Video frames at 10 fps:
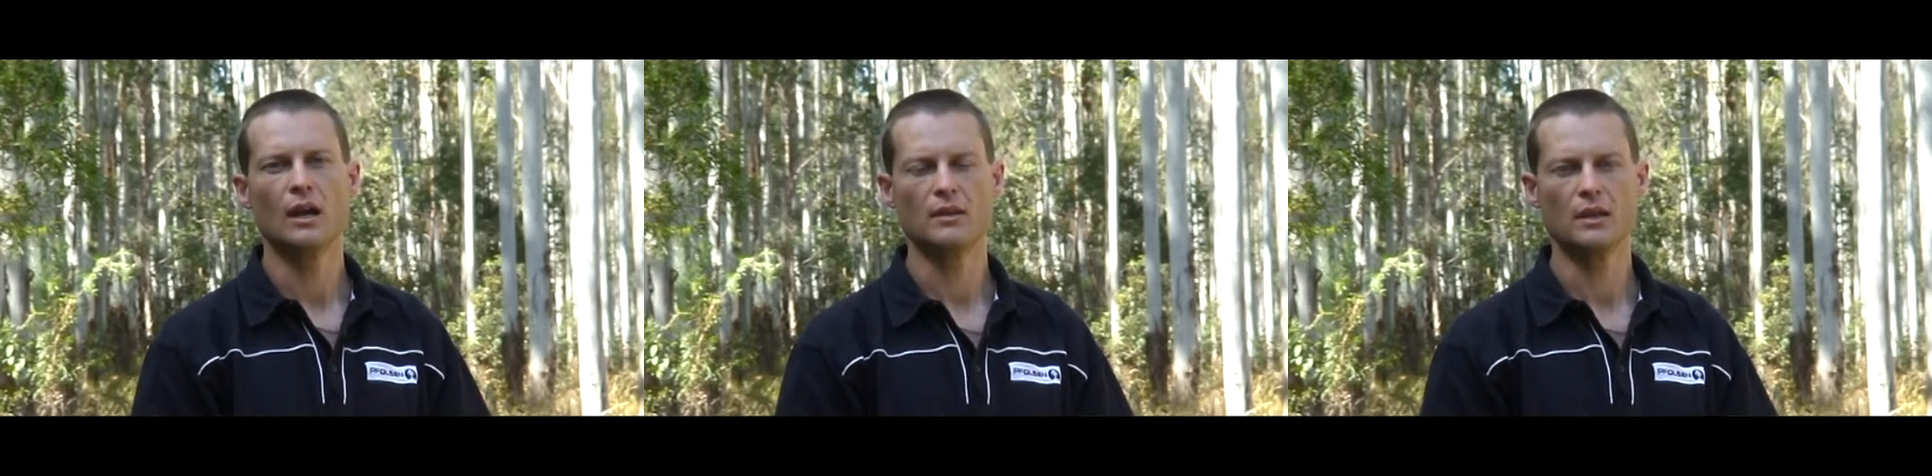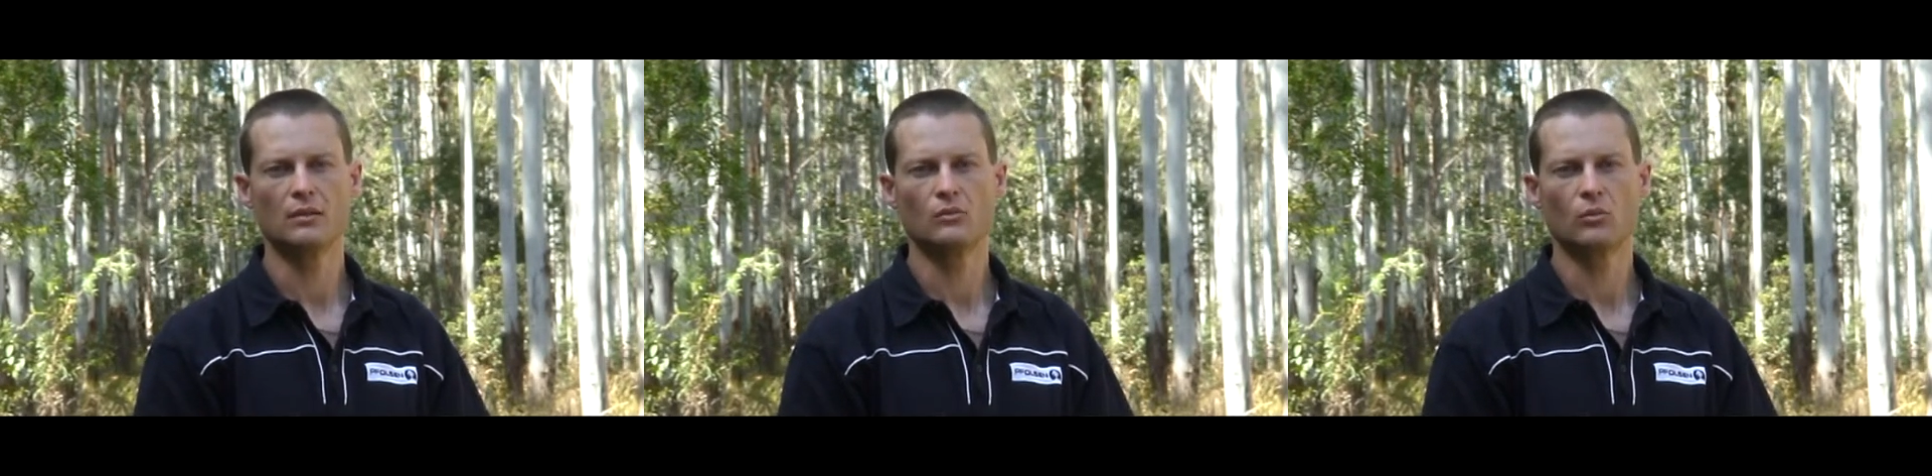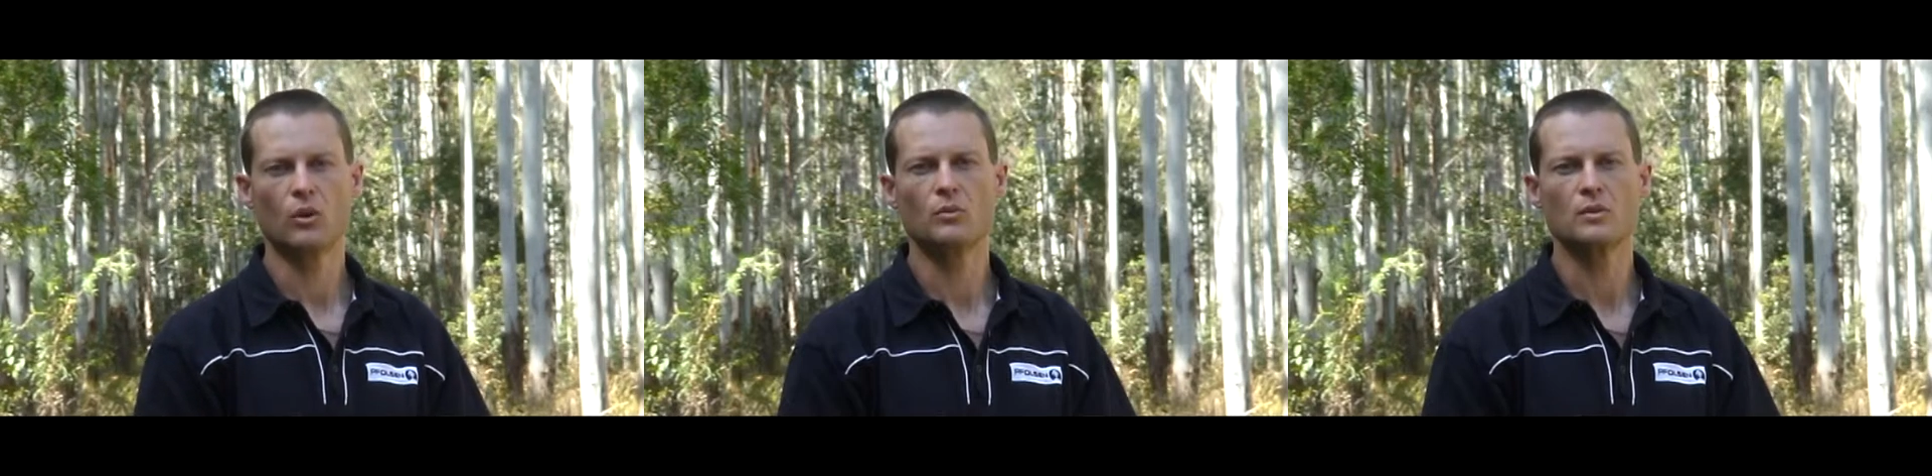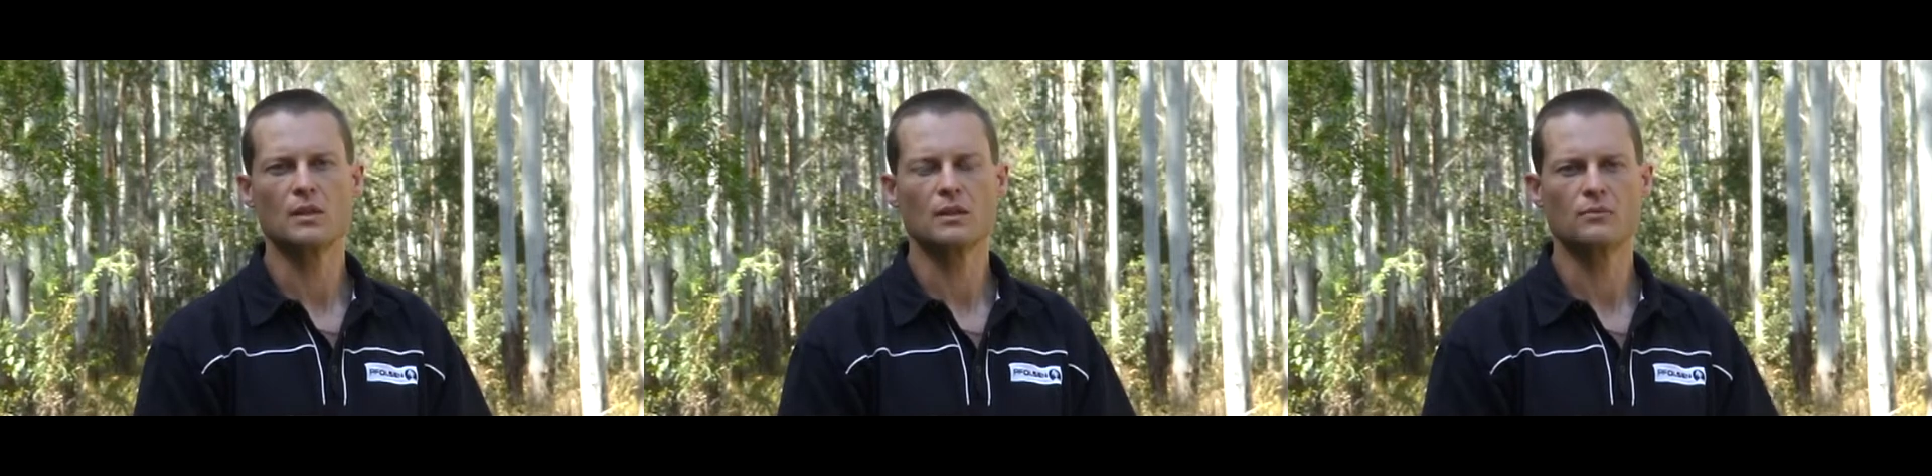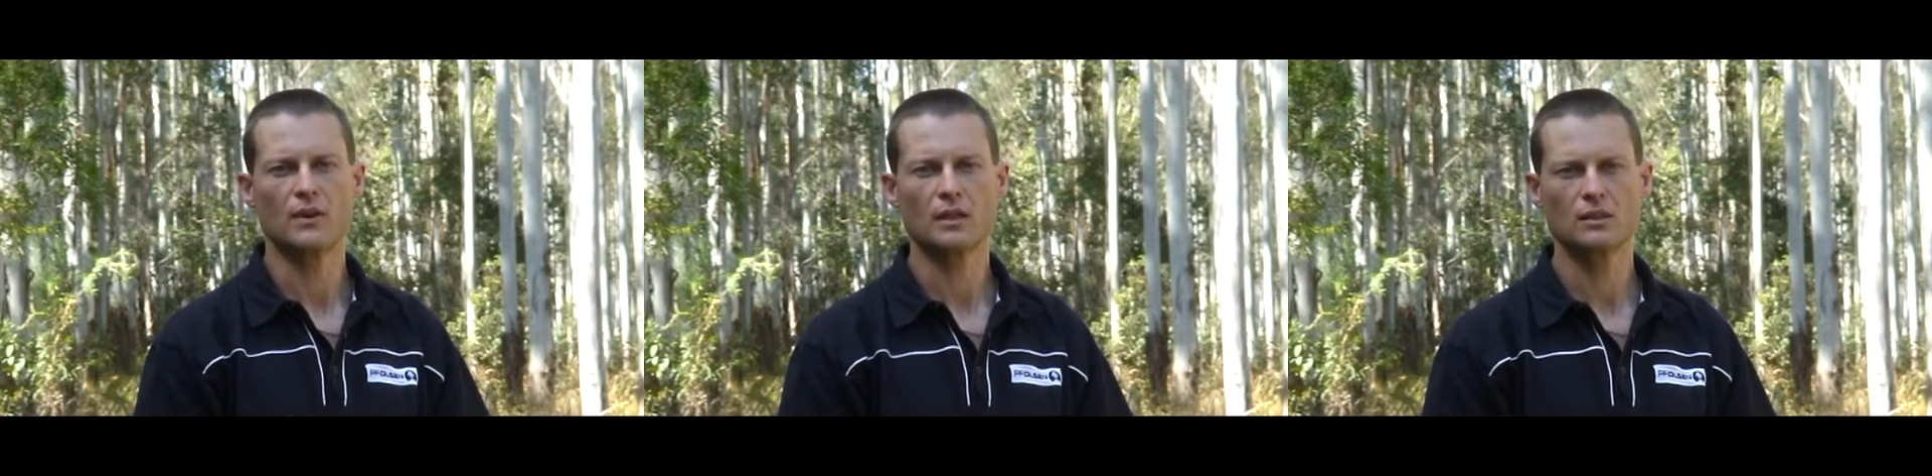and then what was the
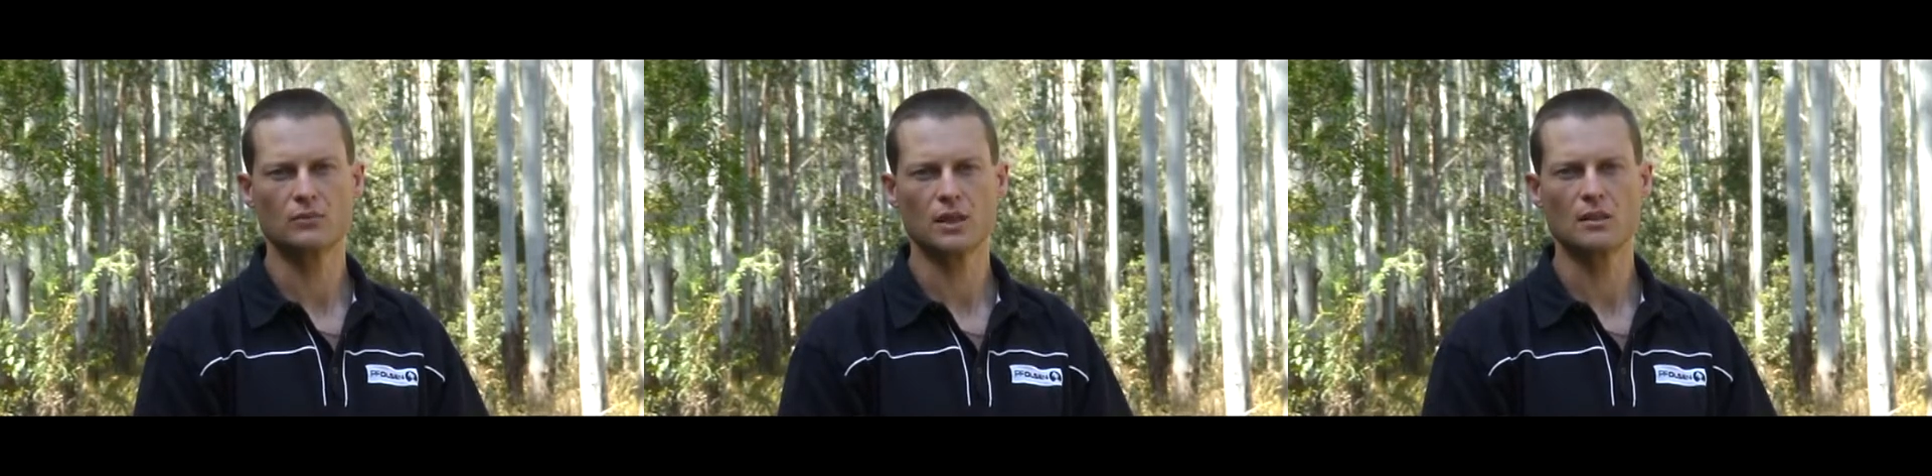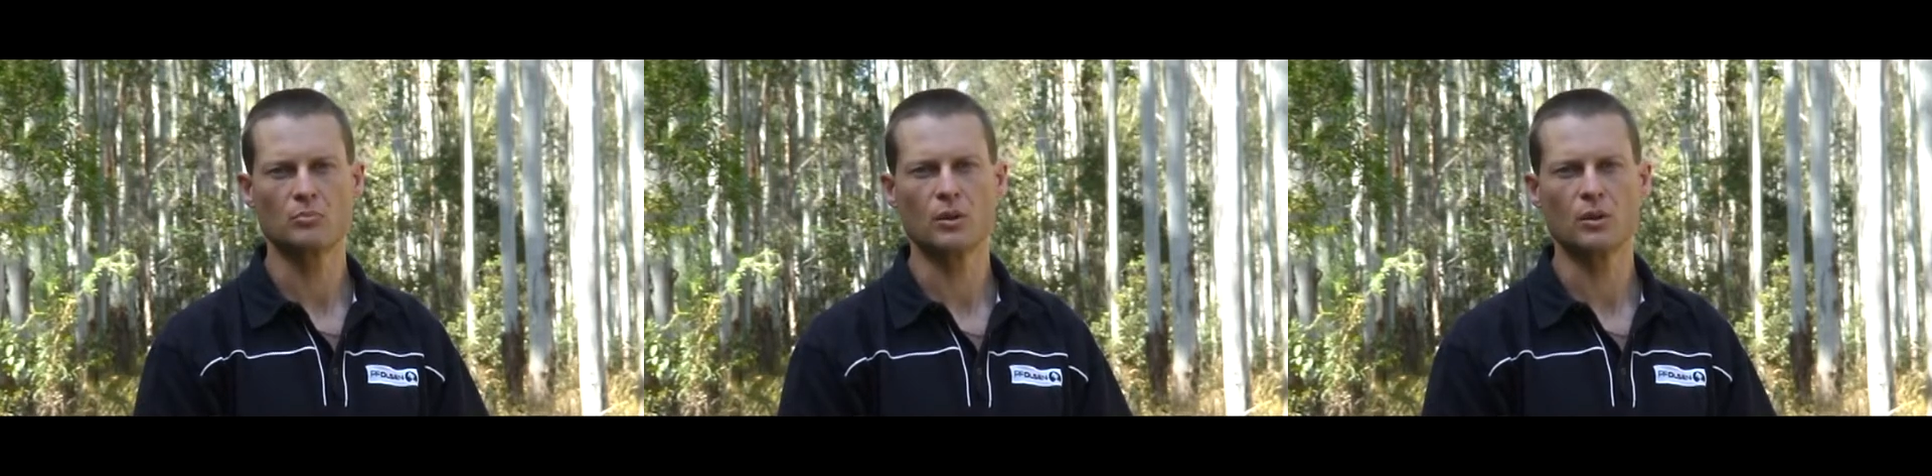effect of these